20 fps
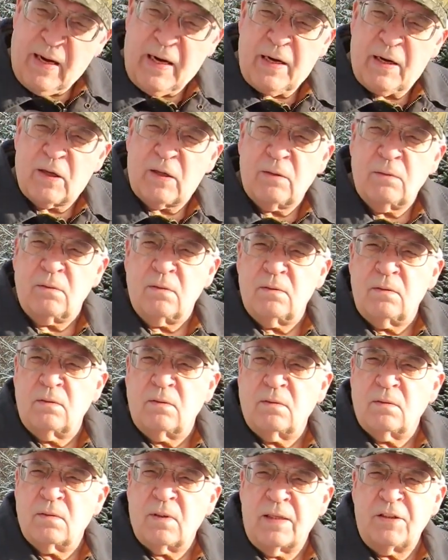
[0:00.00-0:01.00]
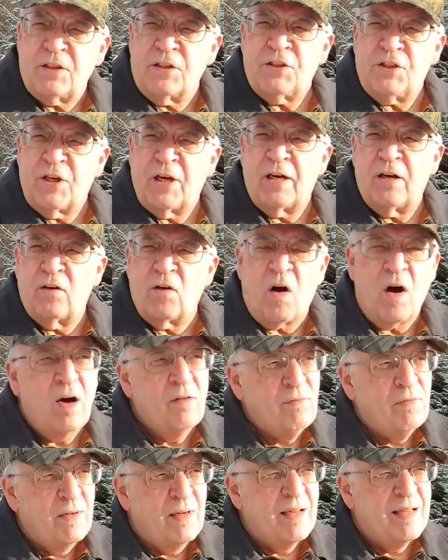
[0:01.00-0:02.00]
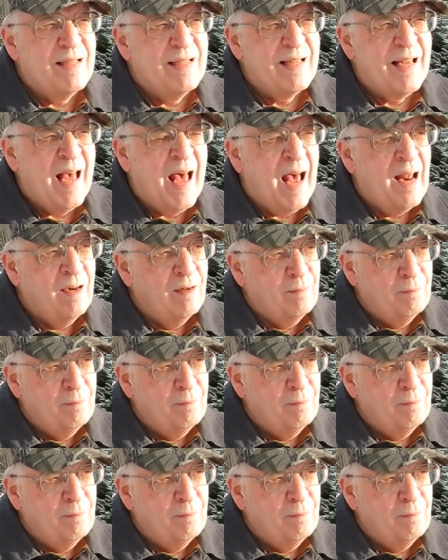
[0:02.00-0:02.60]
gear. I just shut it off and I sat.